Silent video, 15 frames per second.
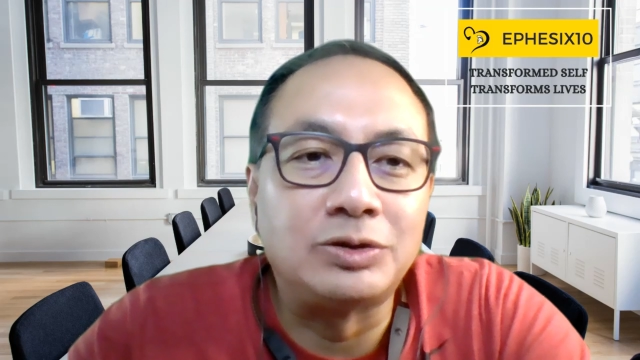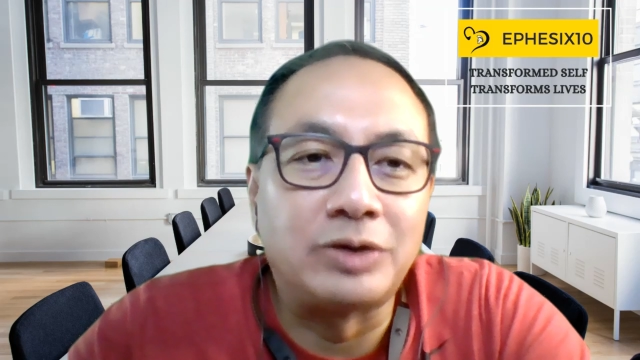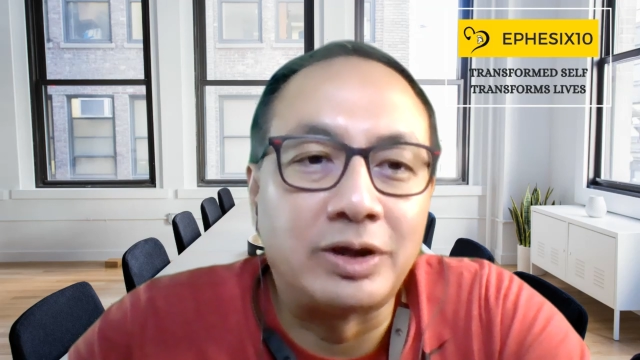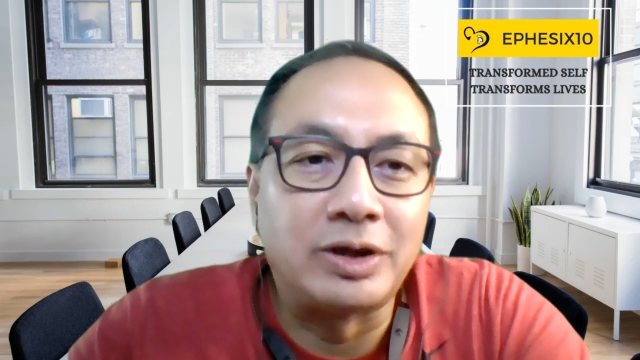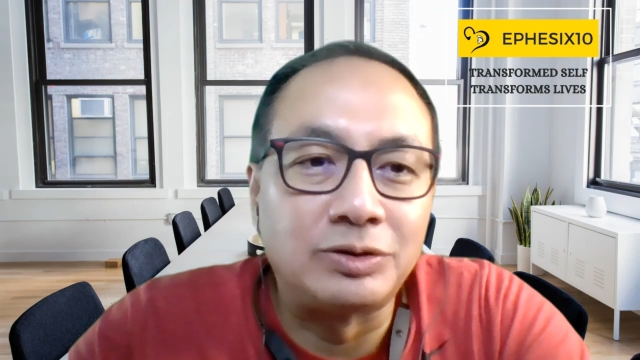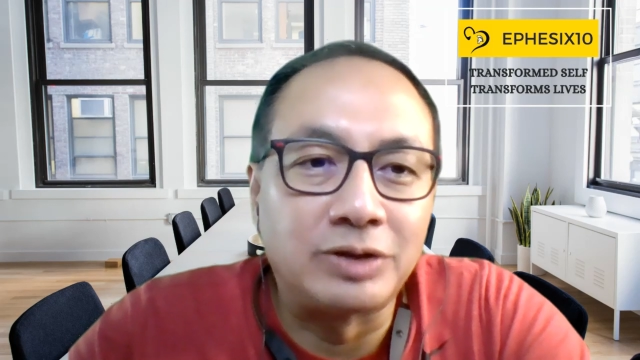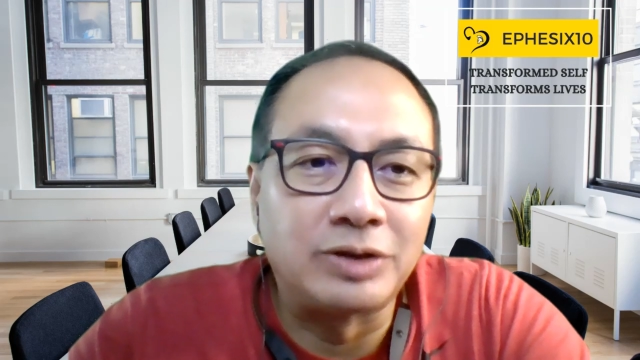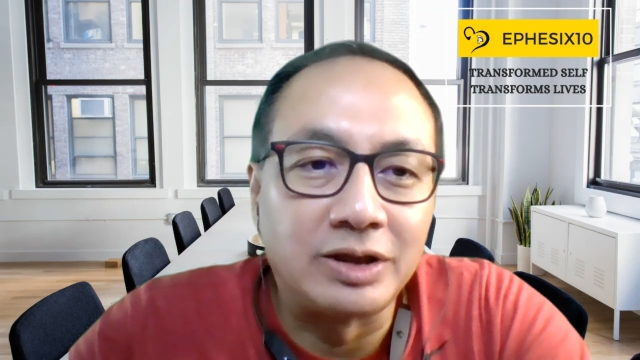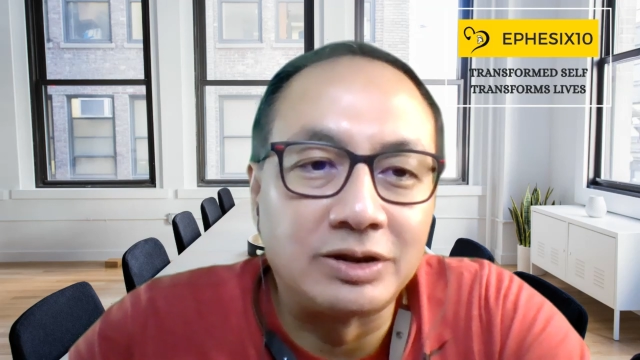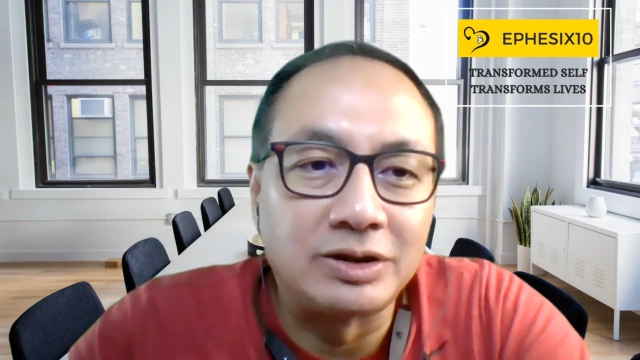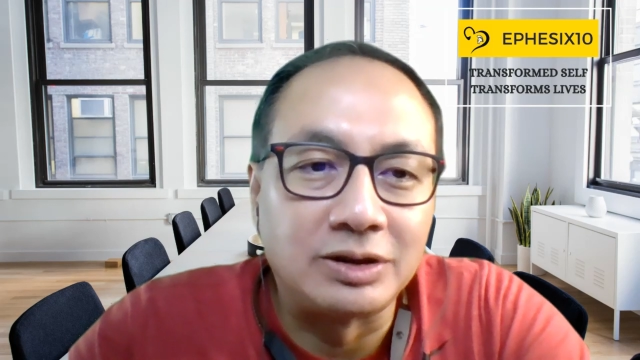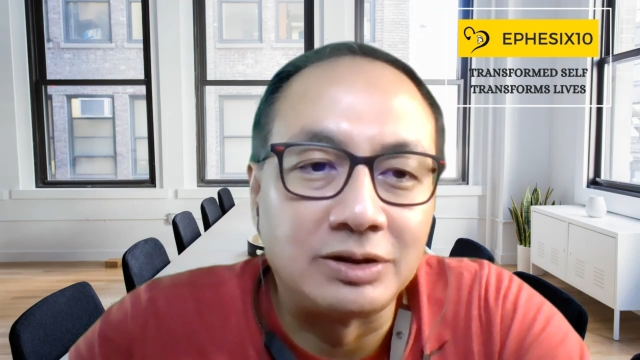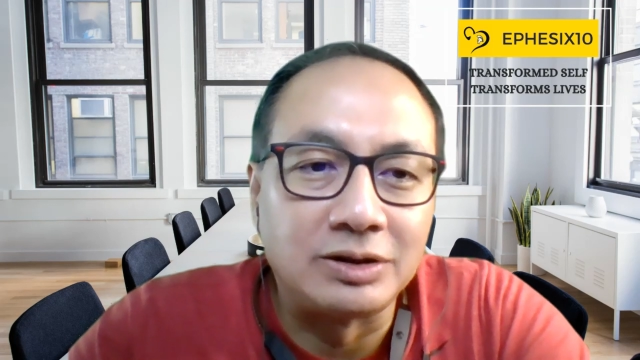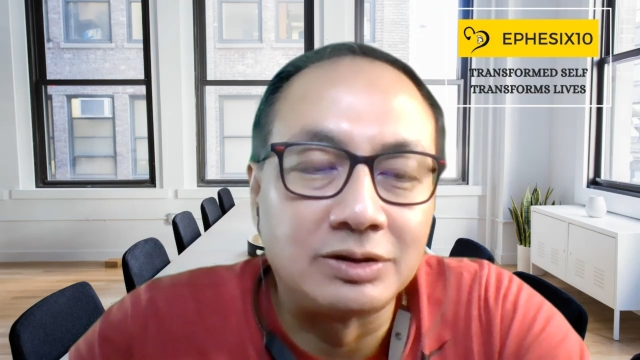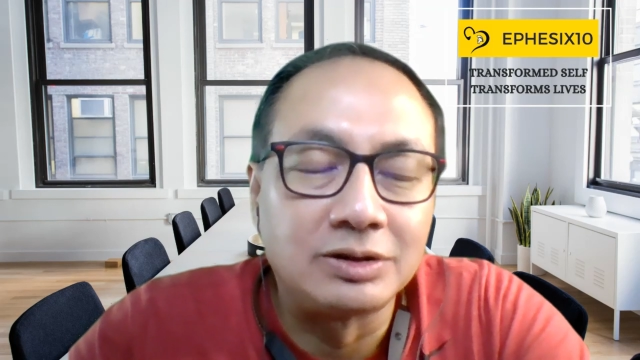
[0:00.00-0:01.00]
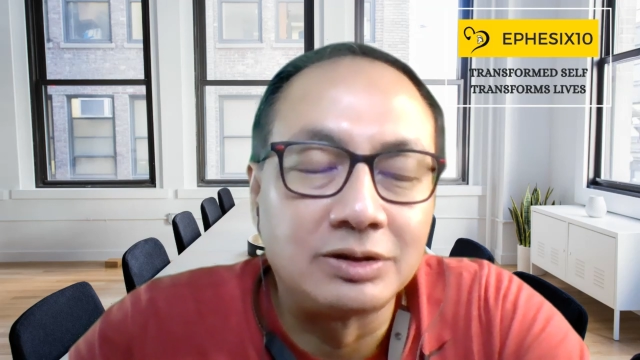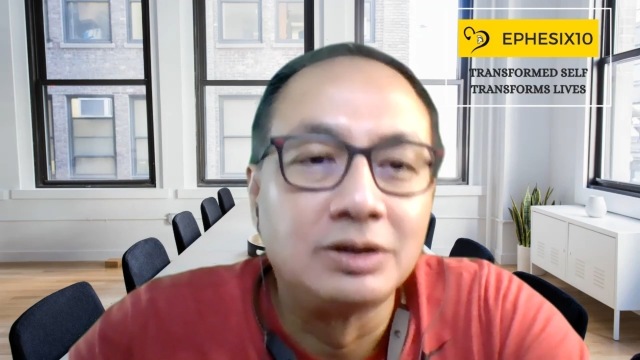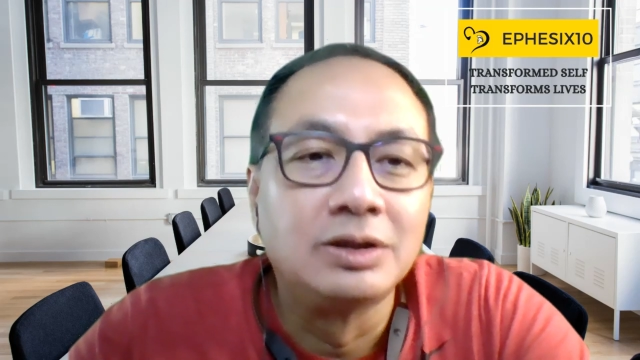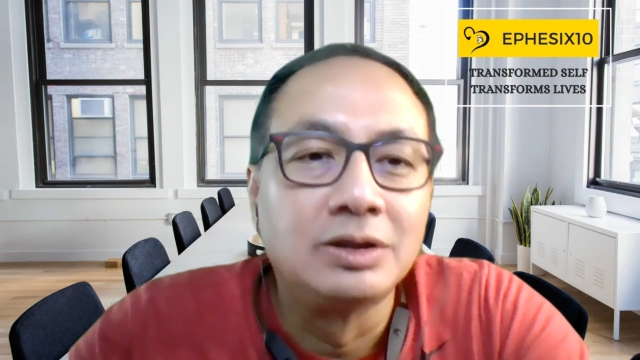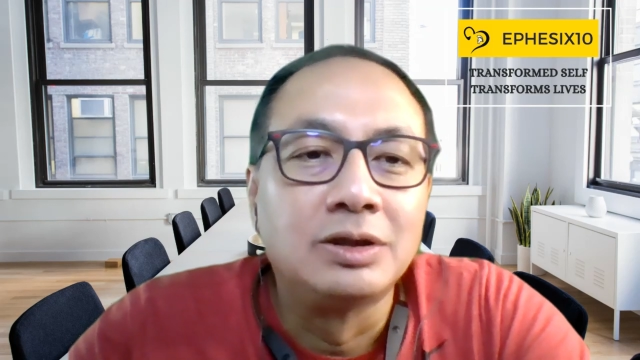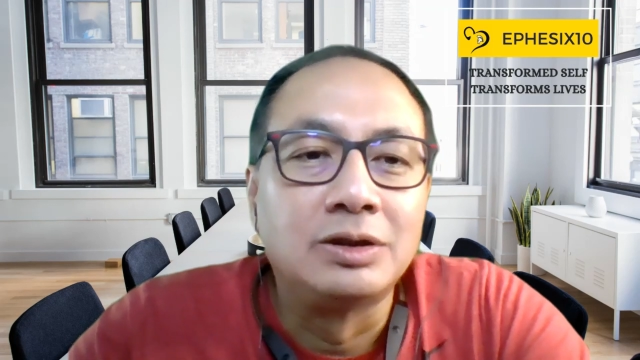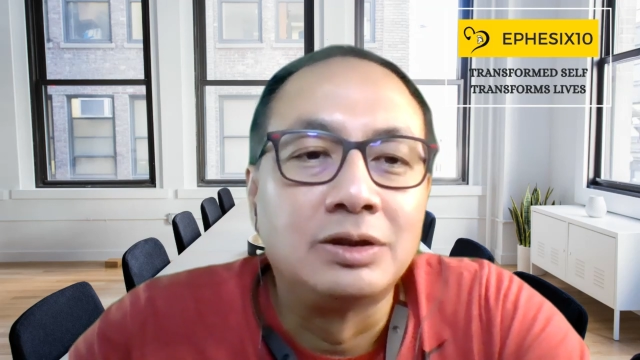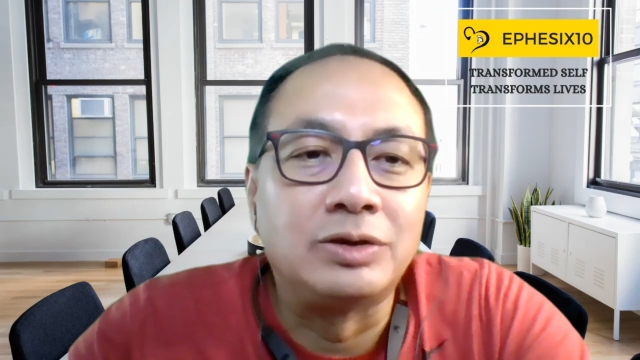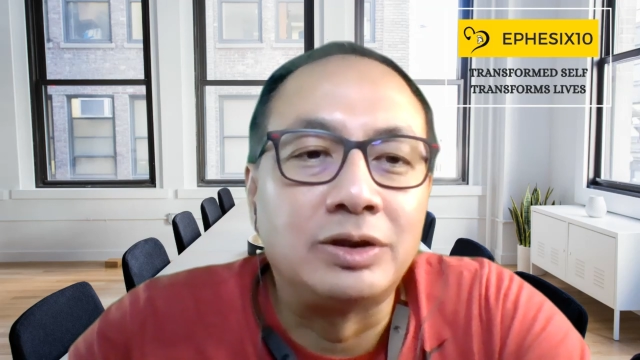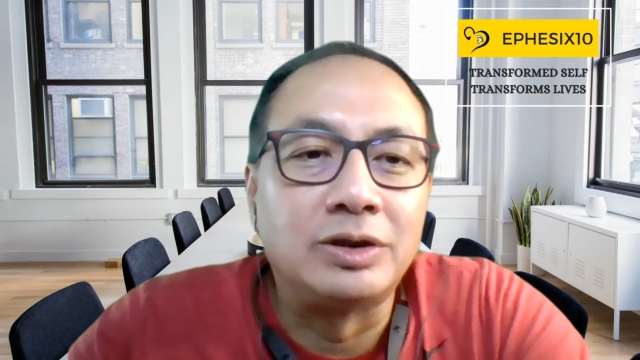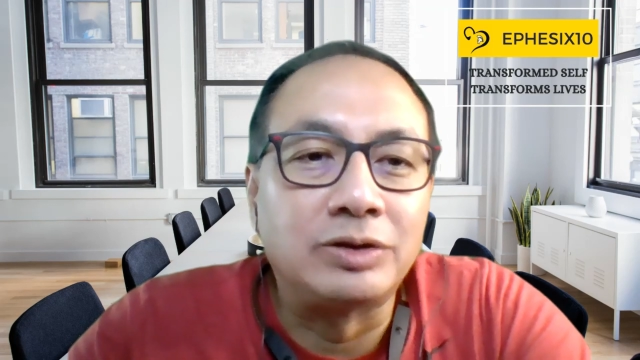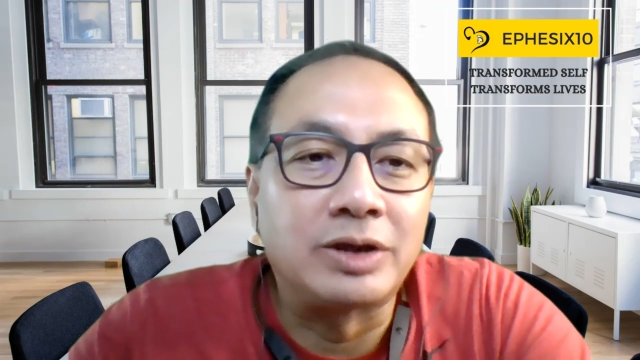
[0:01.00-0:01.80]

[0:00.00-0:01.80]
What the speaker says: is your education. Your